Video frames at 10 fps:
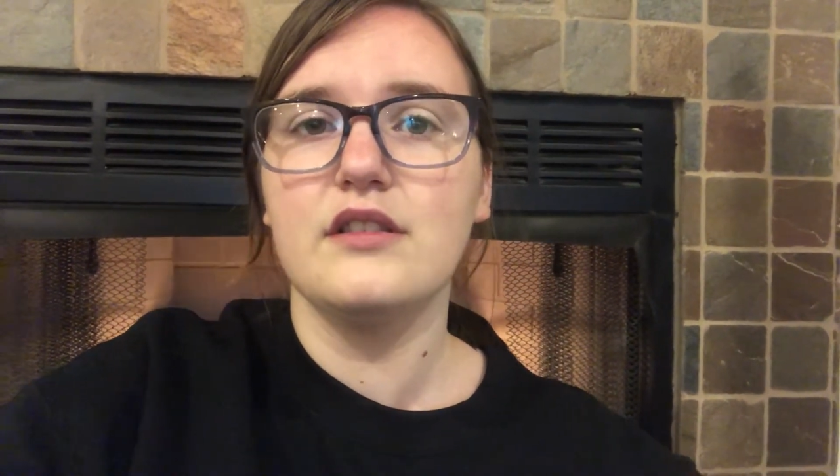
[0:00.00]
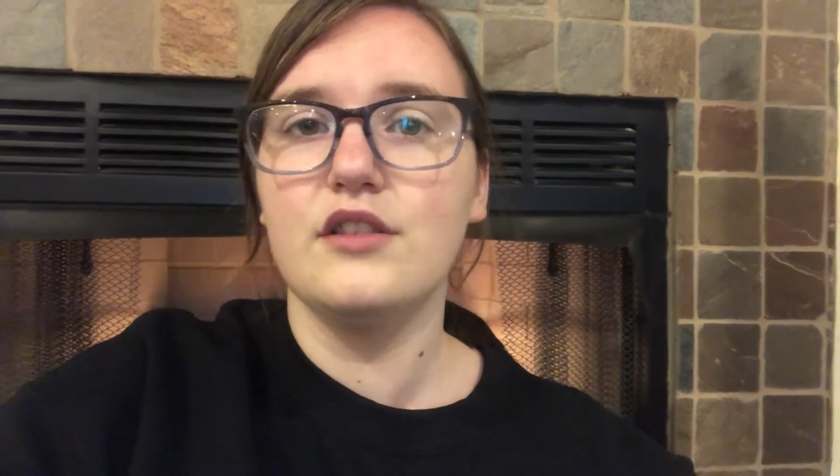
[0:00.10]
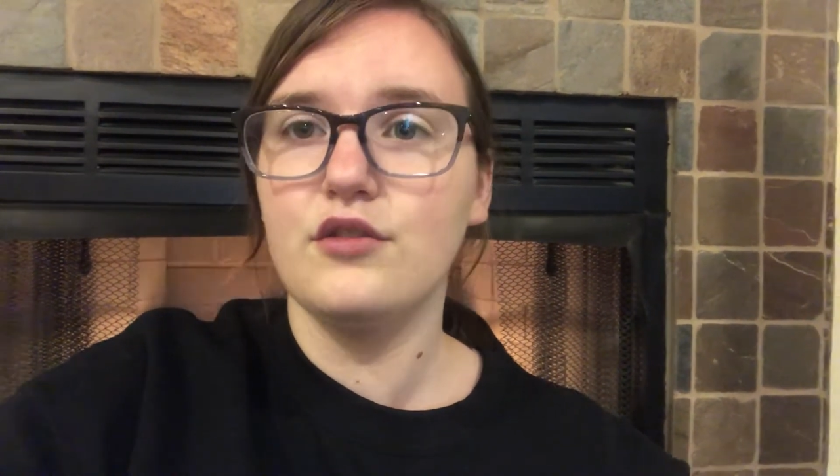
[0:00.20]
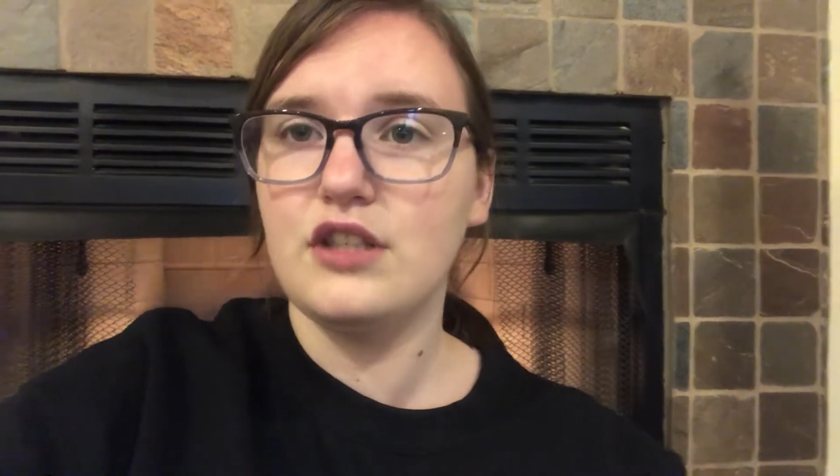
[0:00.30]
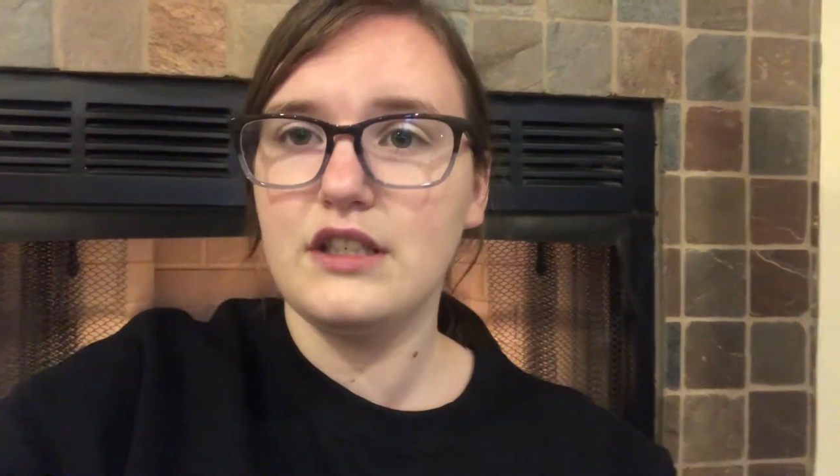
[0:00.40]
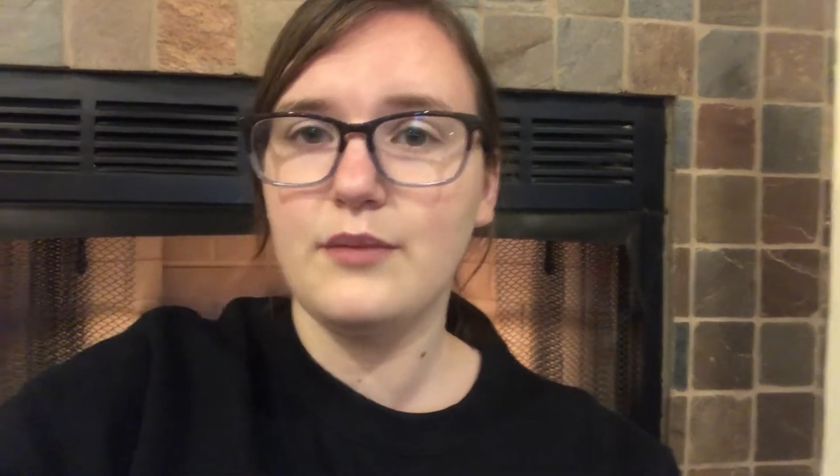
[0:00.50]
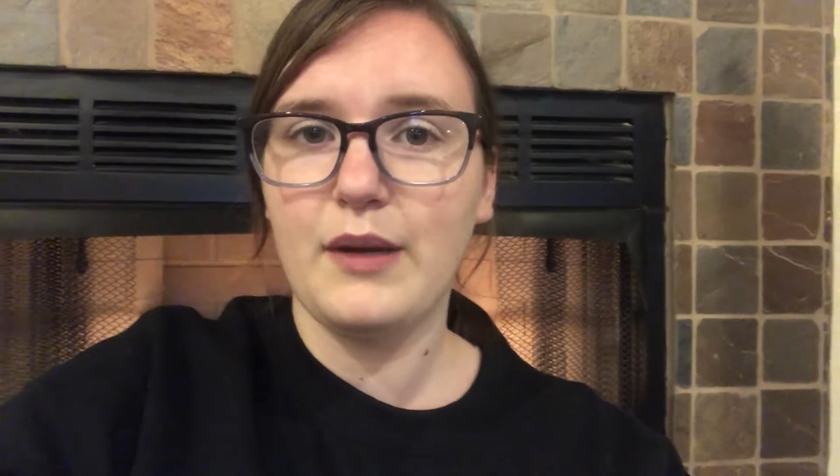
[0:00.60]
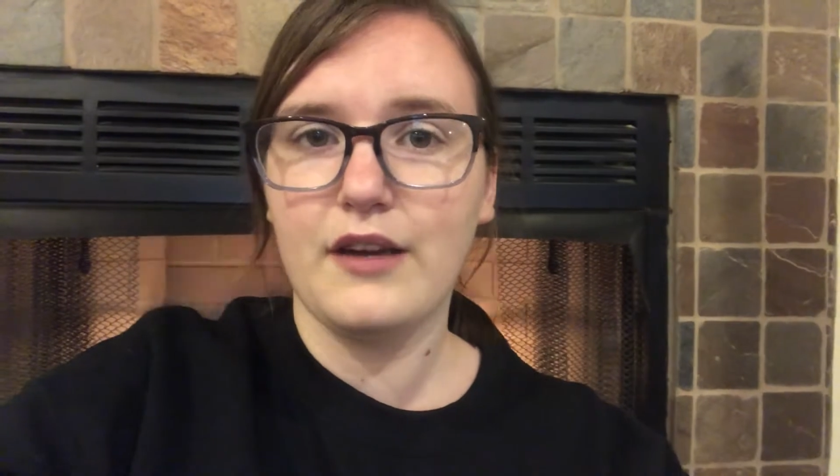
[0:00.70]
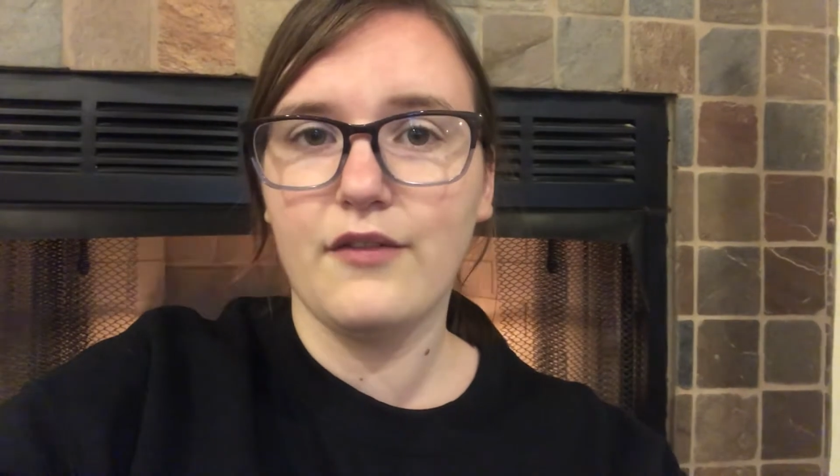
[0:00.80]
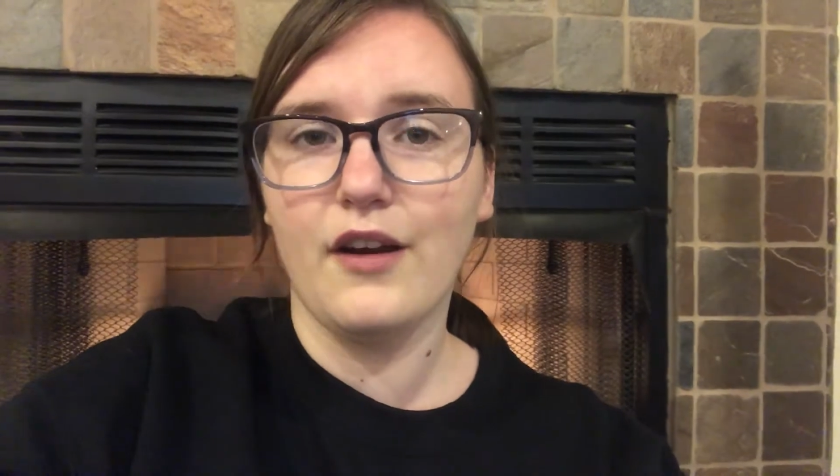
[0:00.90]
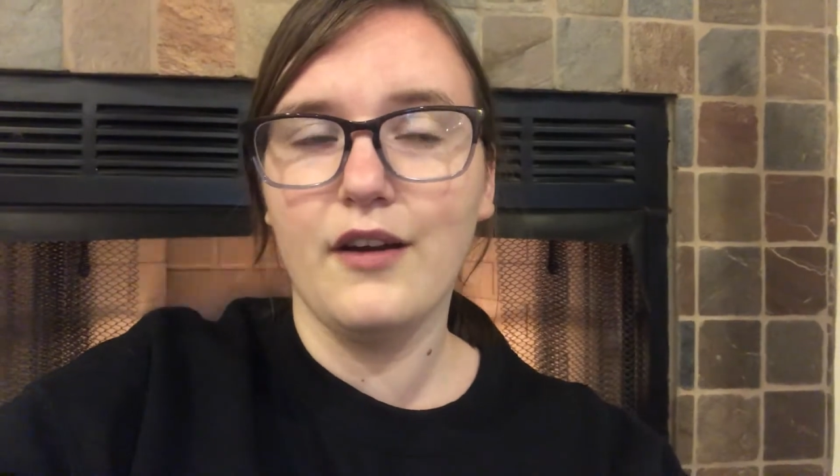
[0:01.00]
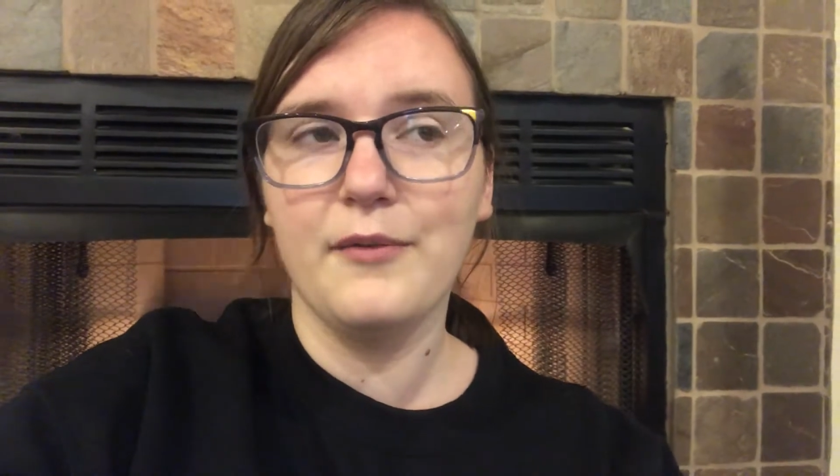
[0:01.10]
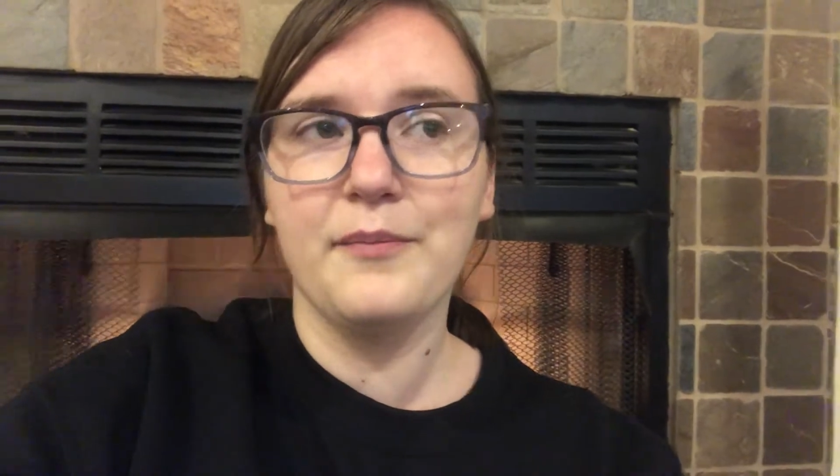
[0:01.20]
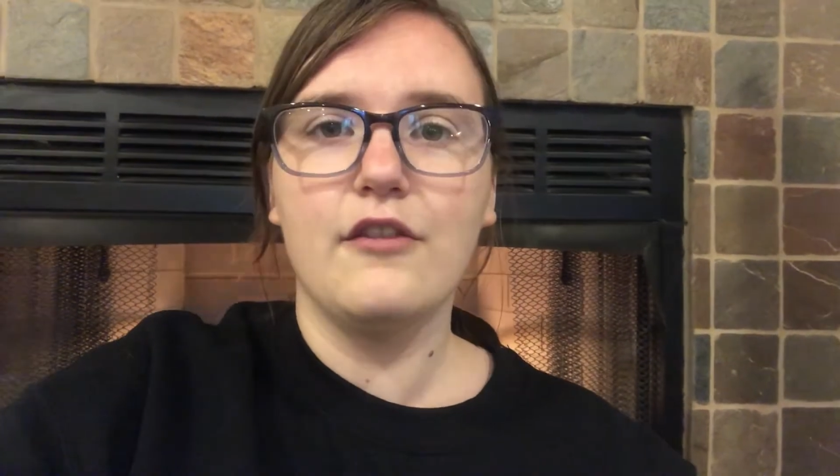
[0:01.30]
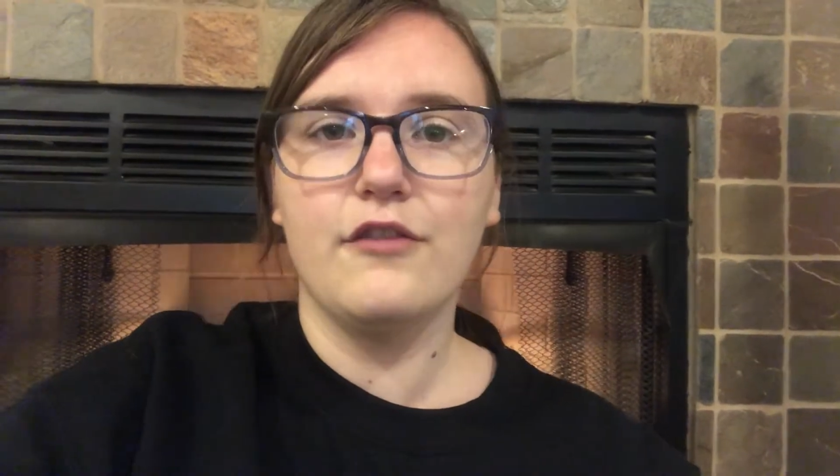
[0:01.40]
sushi to pick
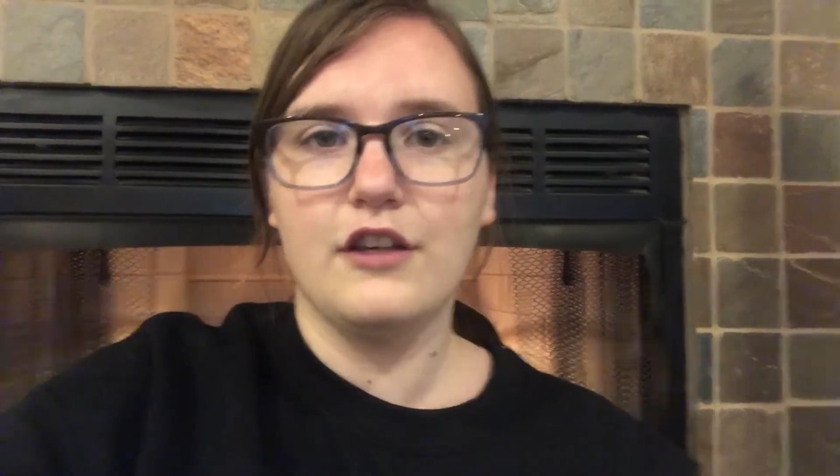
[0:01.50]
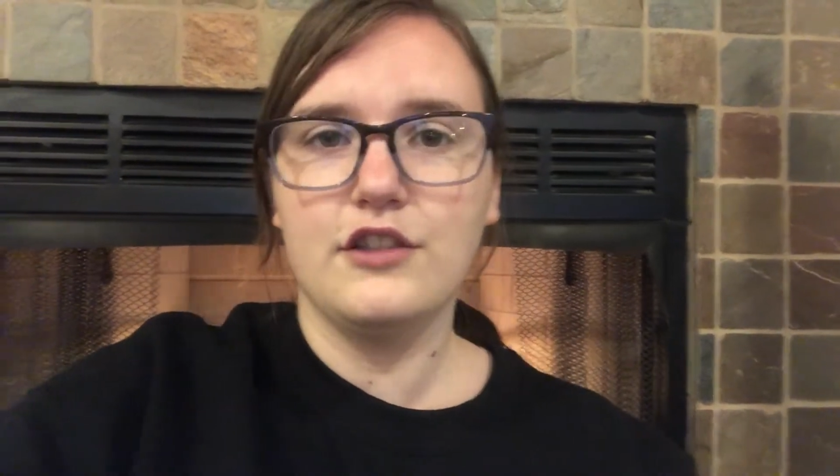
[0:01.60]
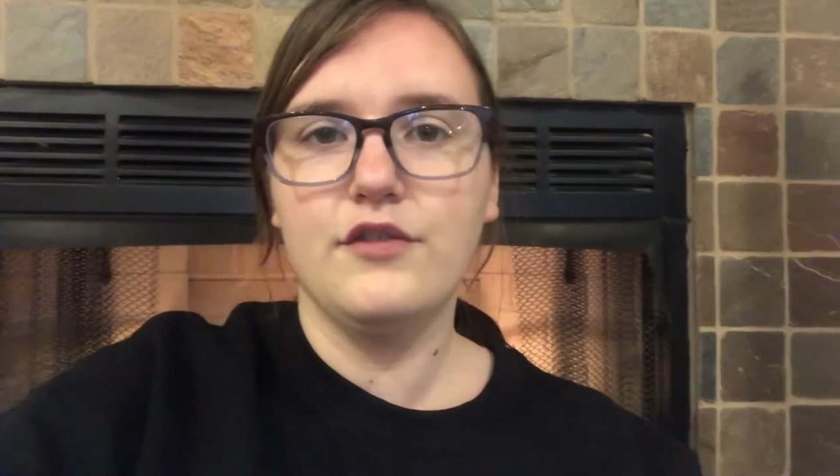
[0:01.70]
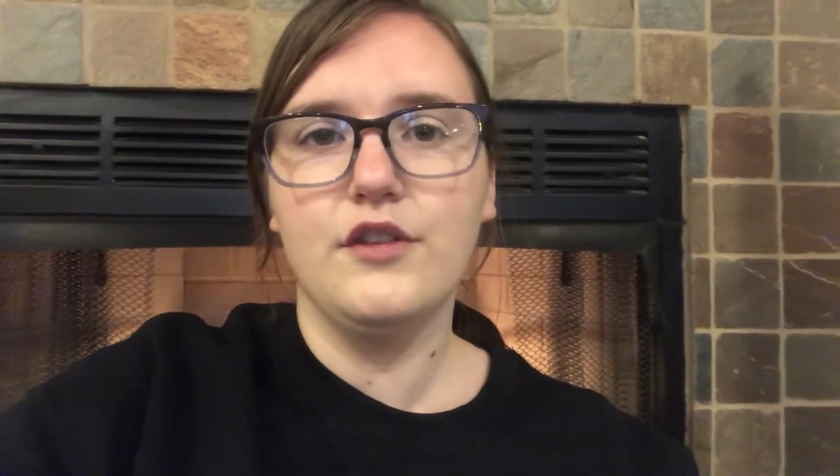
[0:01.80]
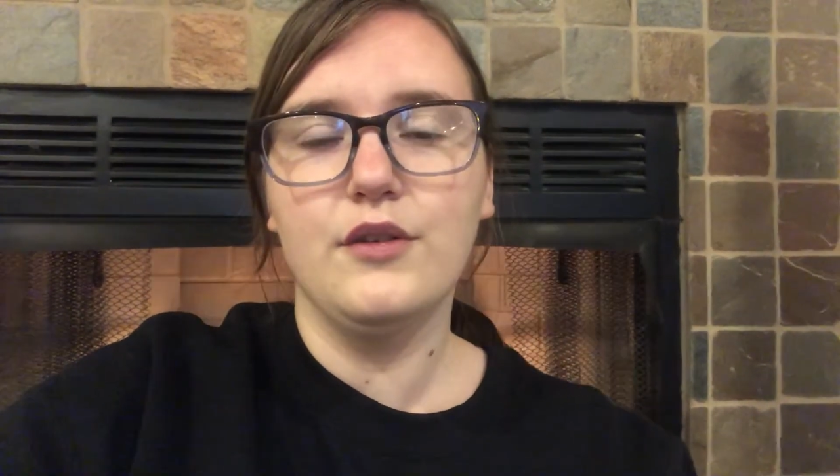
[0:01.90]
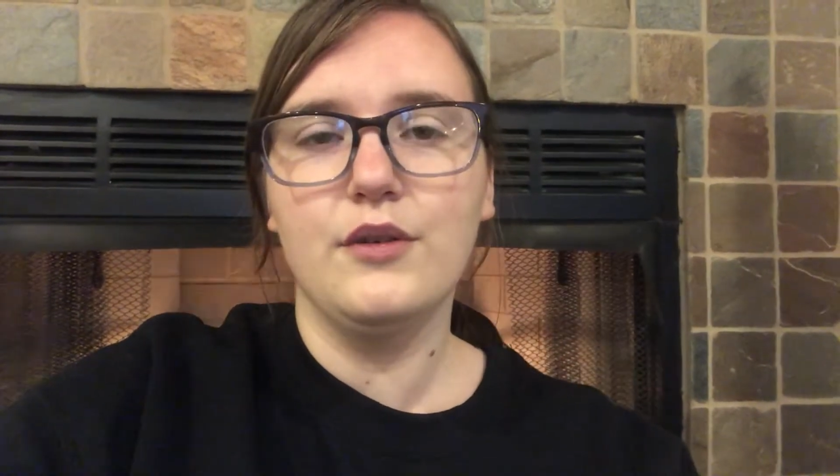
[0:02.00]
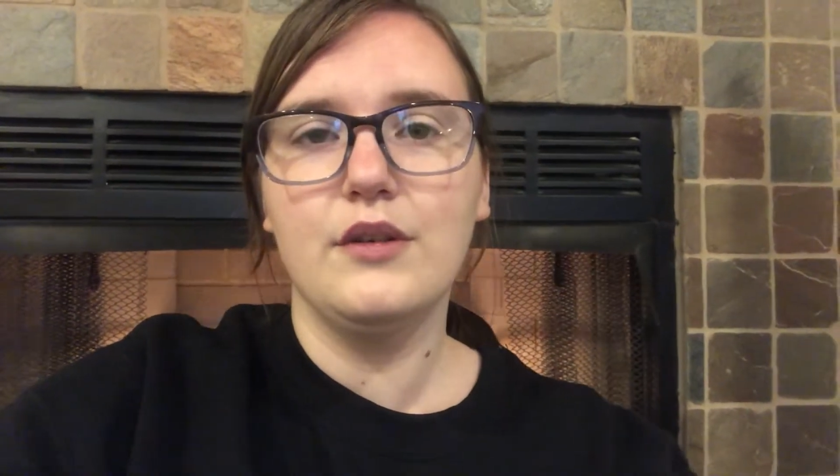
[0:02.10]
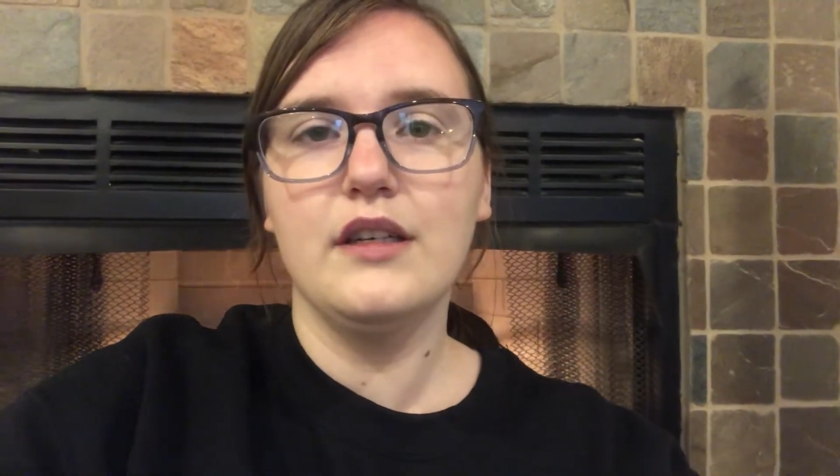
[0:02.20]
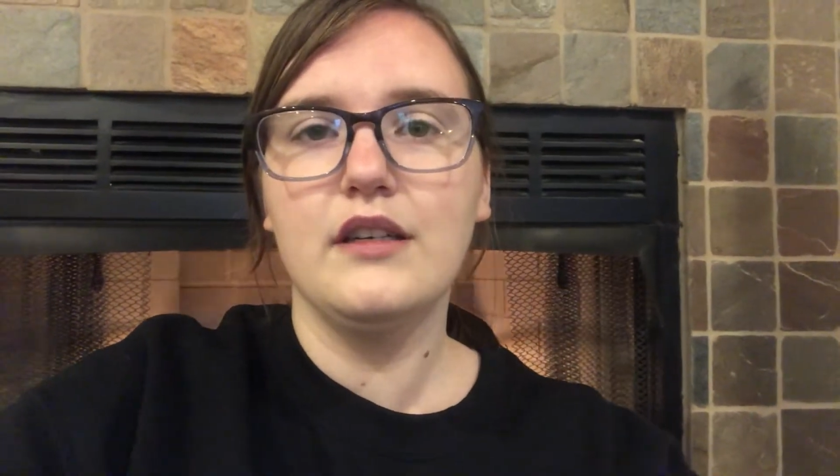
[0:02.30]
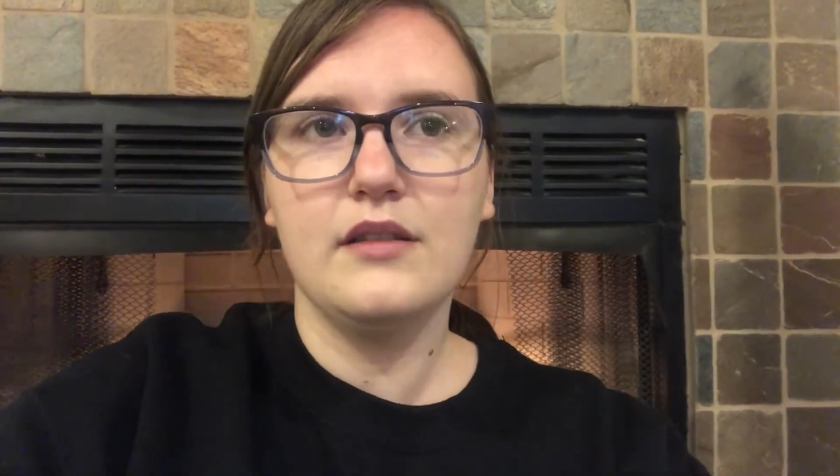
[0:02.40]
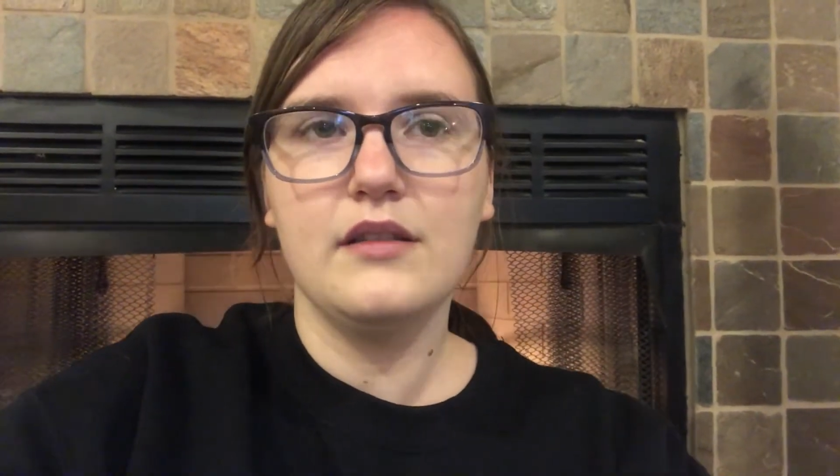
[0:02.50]
from, a lot of fresh food.